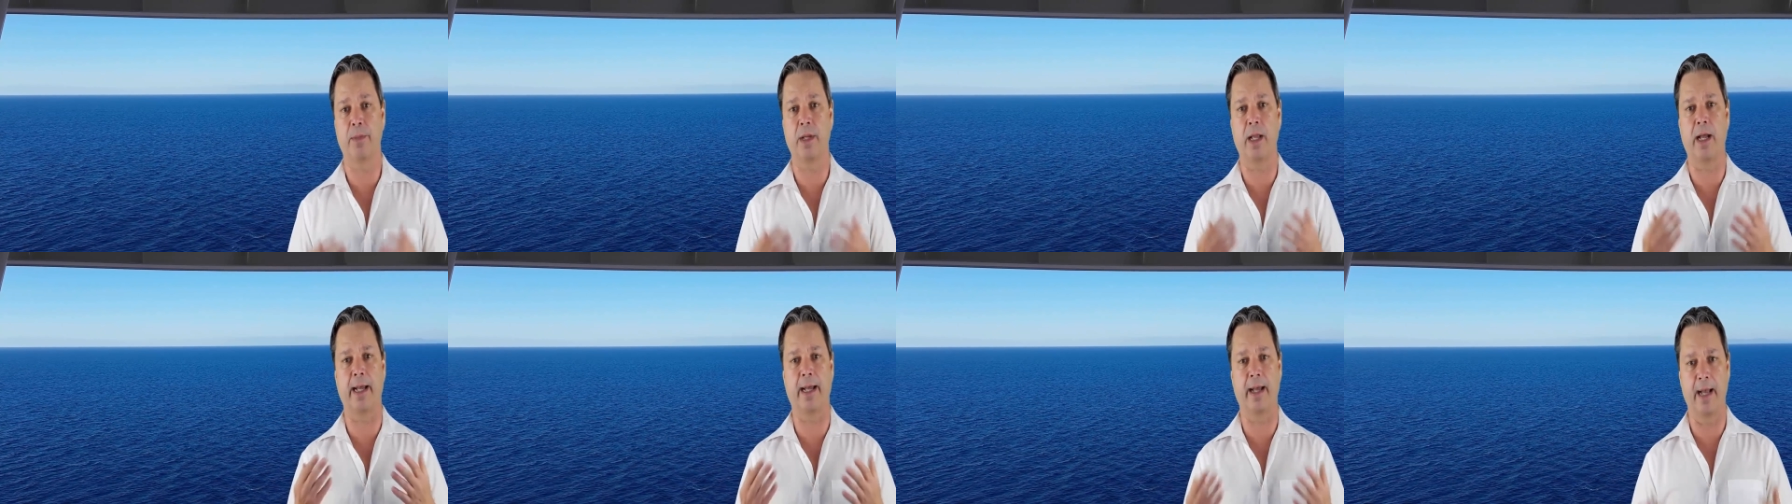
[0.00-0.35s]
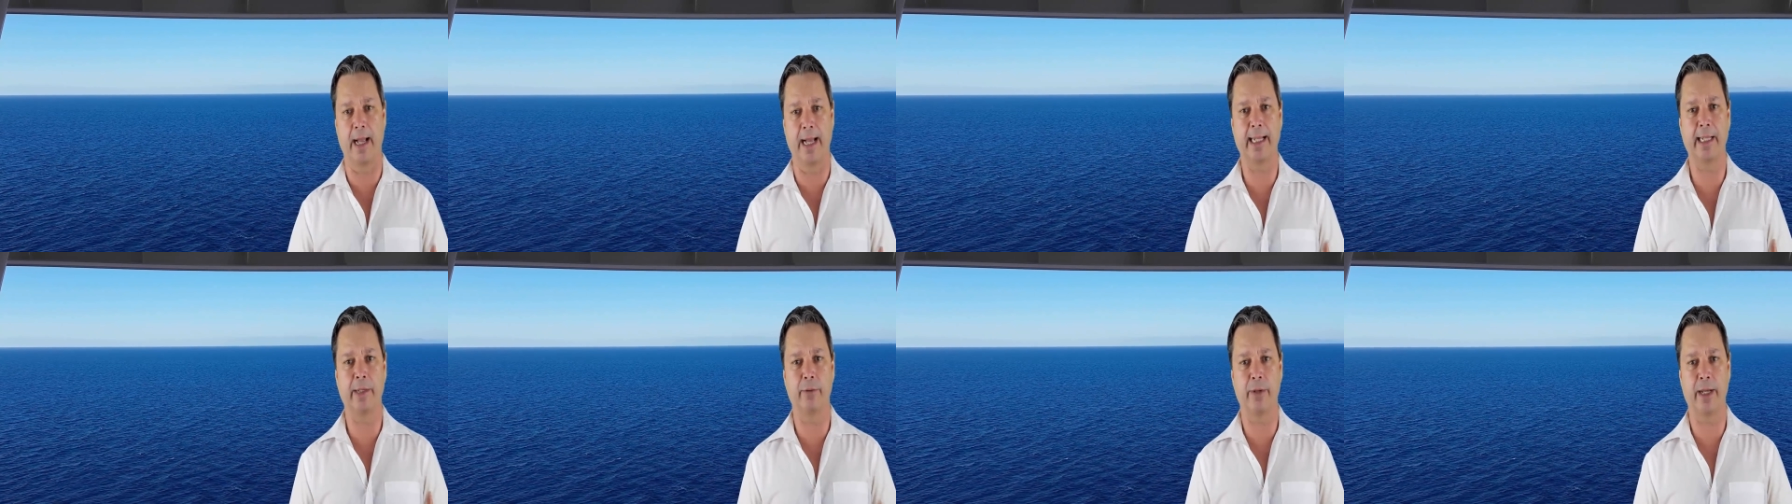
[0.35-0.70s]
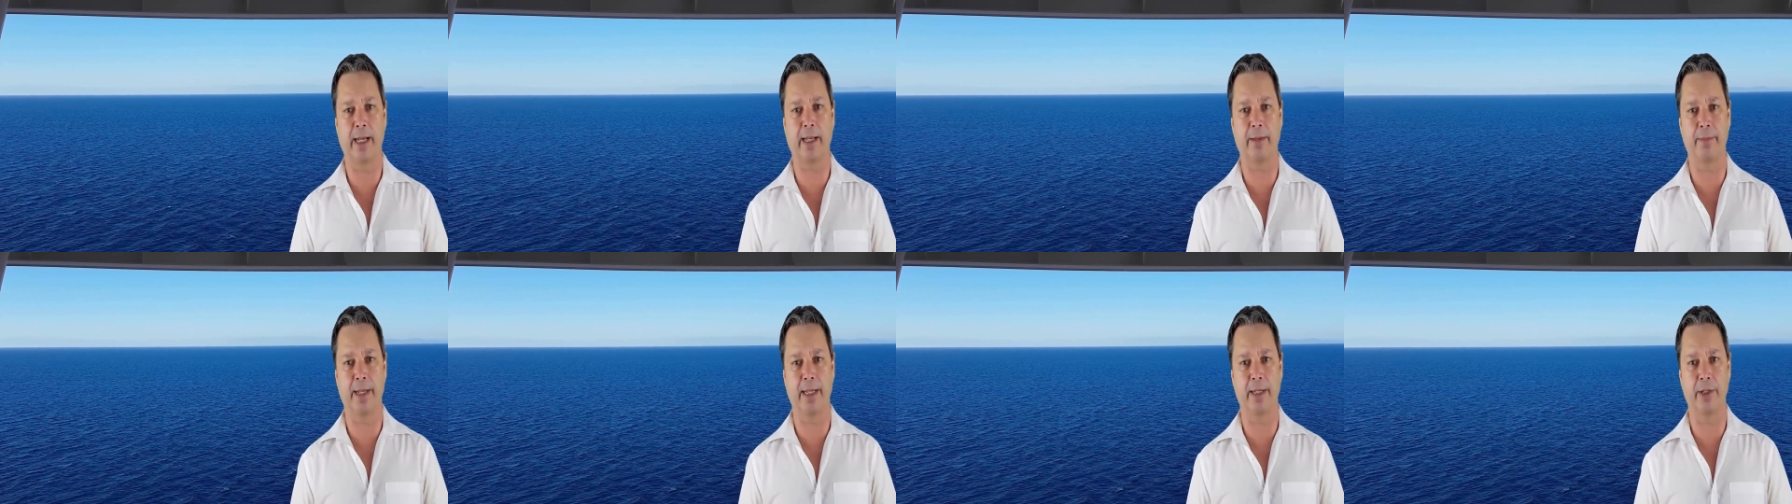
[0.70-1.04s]
I highly
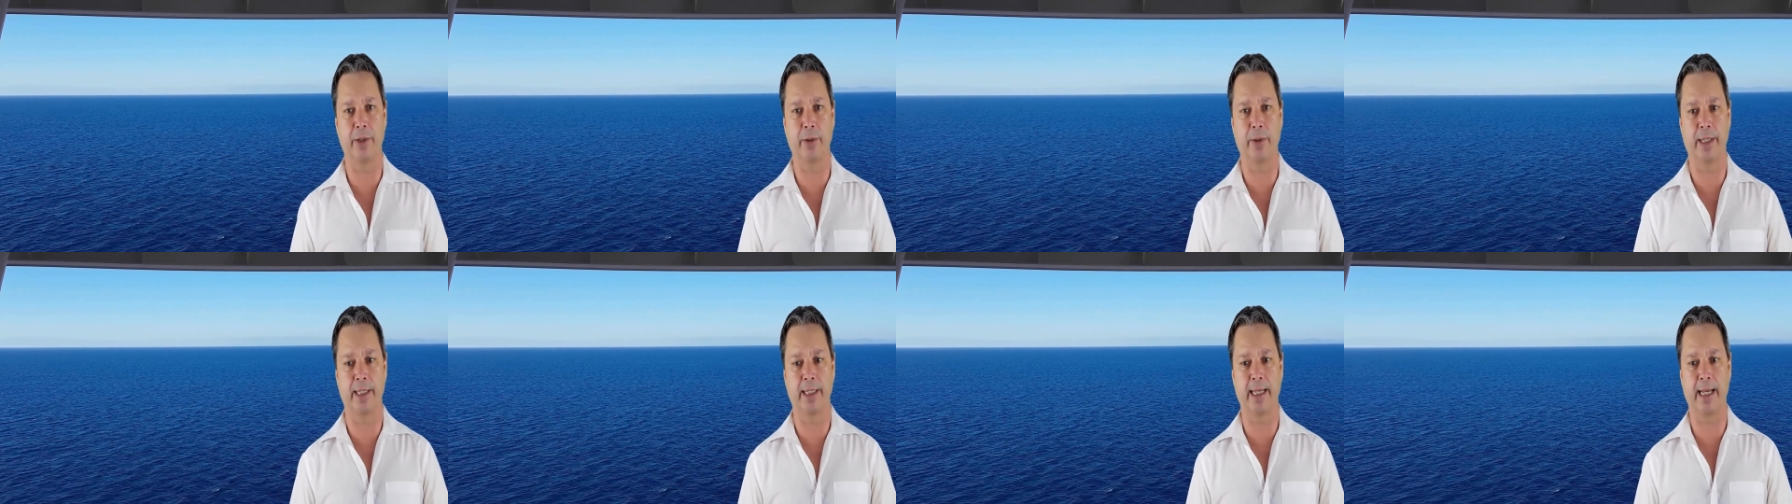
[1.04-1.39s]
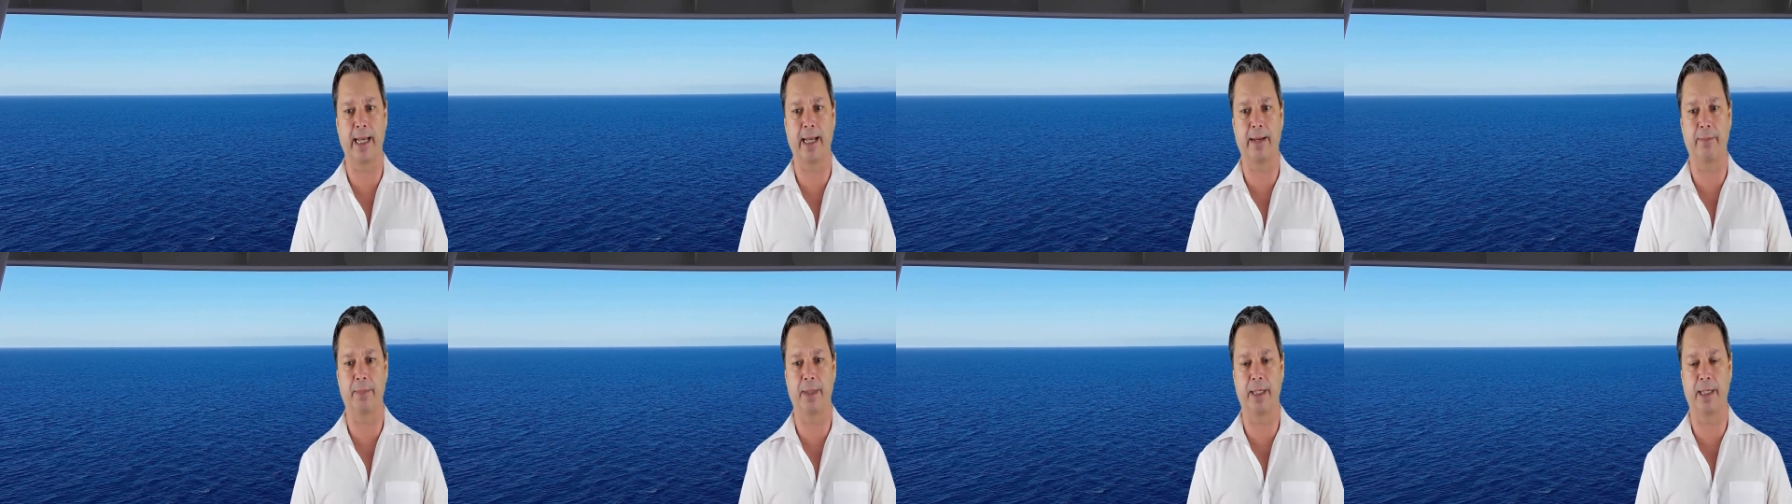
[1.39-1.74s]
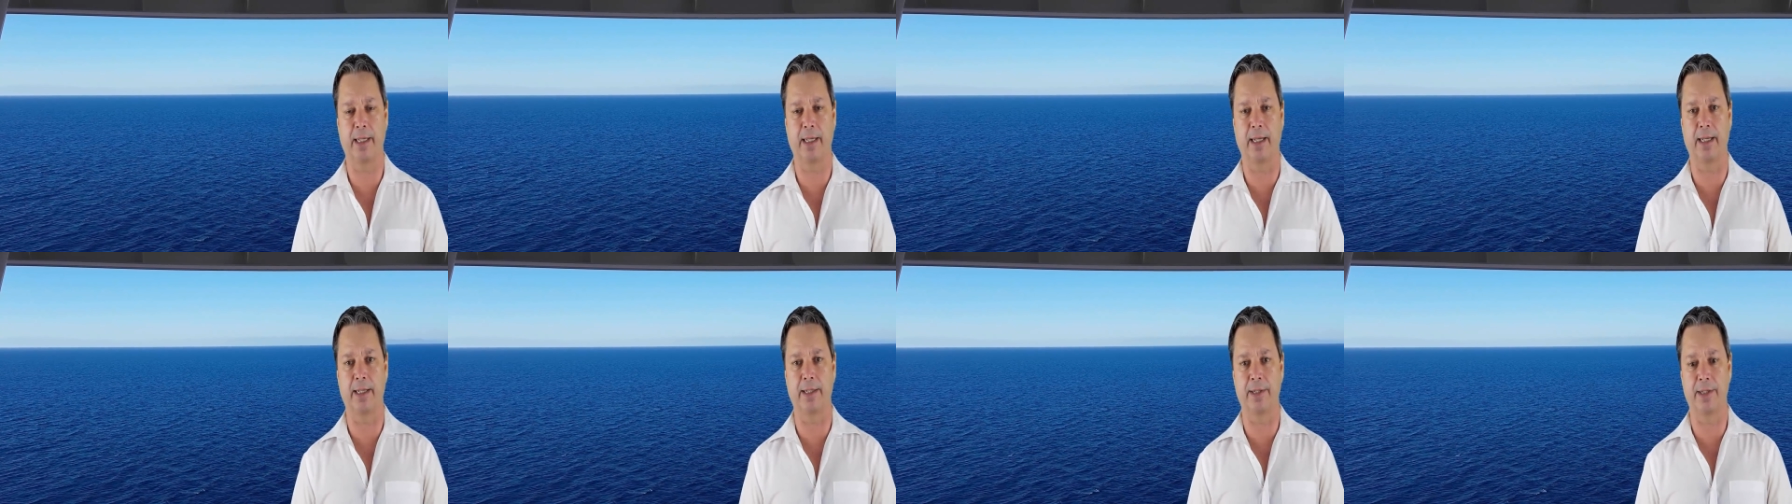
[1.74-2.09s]
recommend doing that
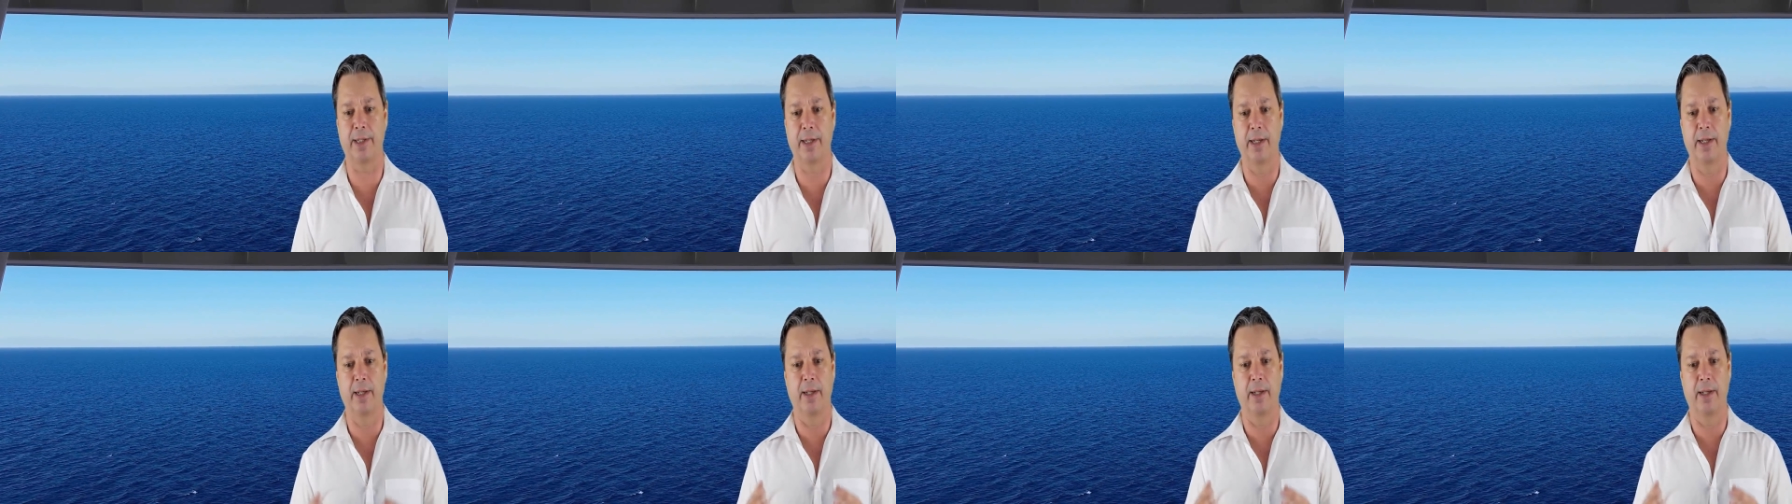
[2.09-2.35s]
because,